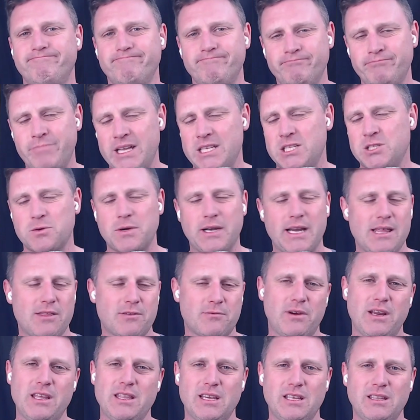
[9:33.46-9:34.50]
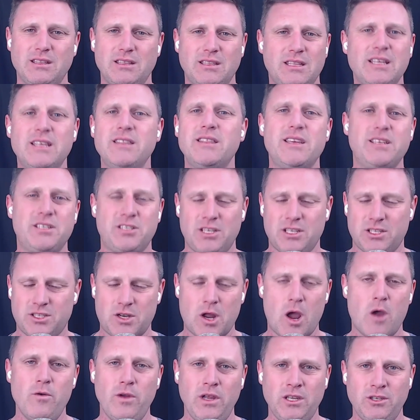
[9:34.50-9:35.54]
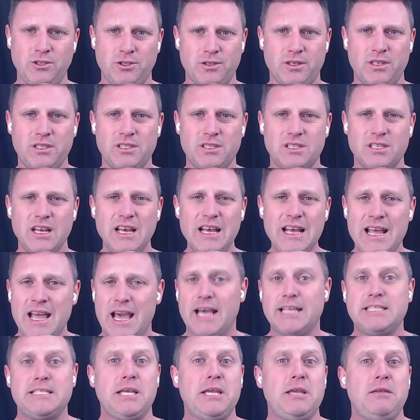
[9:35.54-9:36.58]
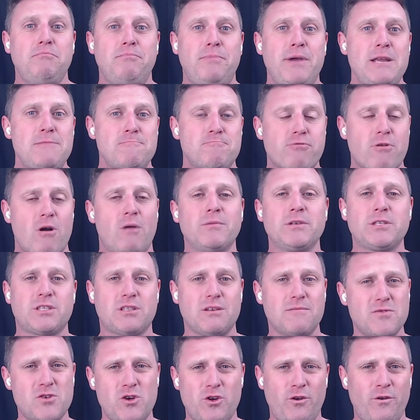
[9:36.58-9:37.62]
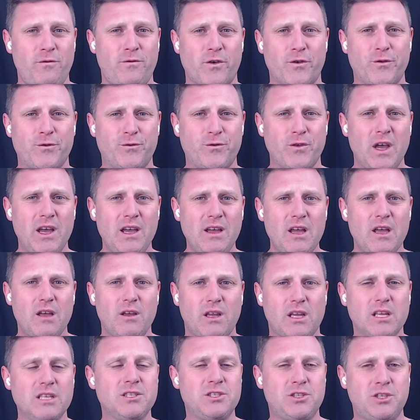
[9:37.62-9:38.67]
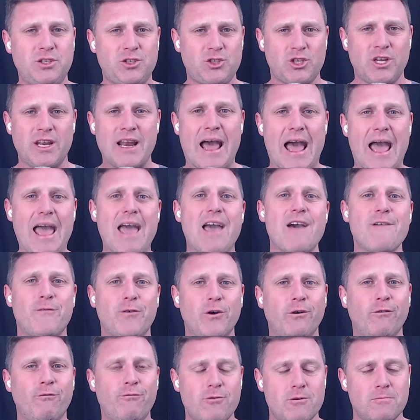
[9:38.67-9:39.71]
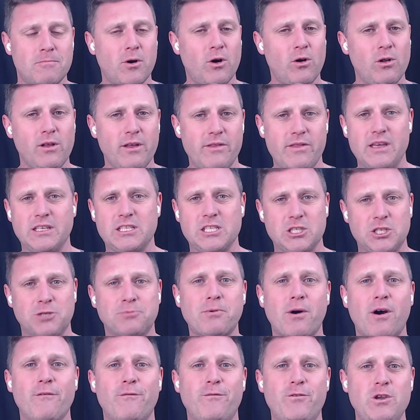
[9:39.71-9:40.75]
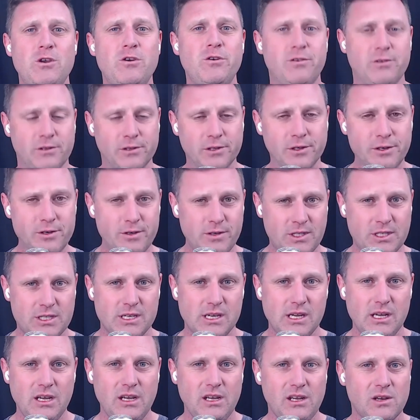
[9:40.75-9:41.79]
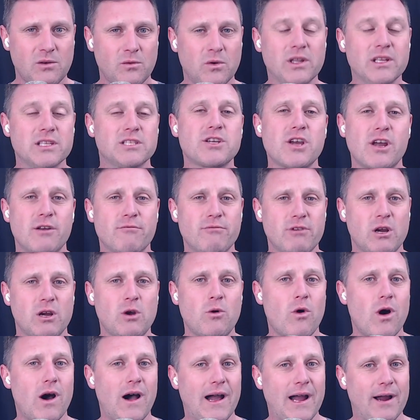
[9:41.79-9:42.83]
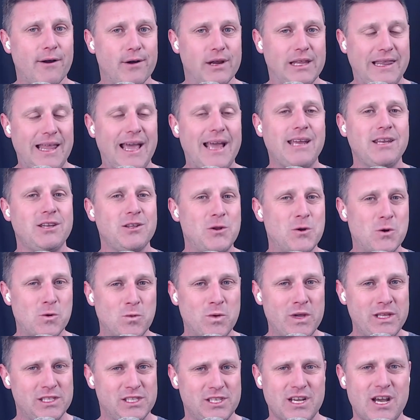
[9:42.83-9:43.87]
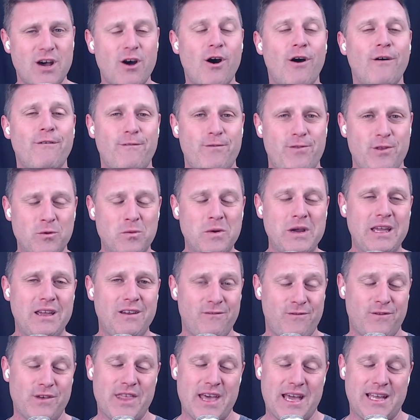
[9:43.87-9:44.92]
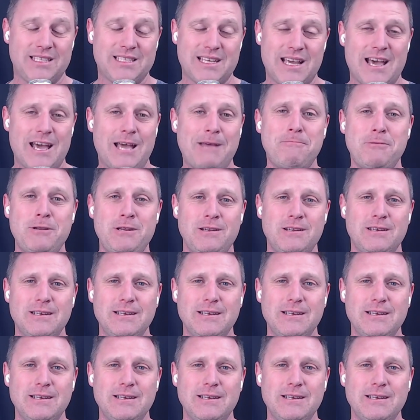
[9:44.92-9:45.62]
best 23, then there's just no interest. Has he been promised the move of consistent AFL football and there's a spot for you to lose? Well, it's going to require a Langdon or Windsor off the wing for that to happen.